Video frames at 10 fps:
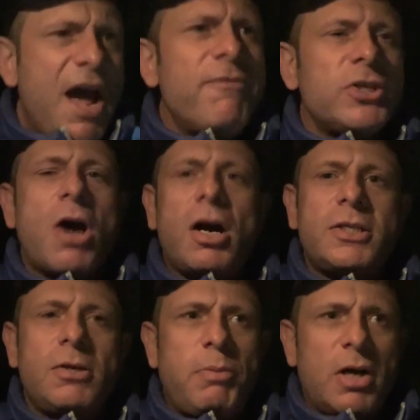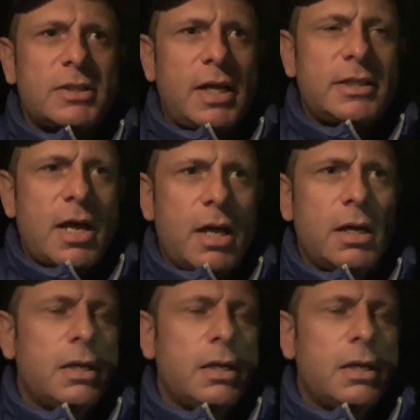Ever talk to your boss like that?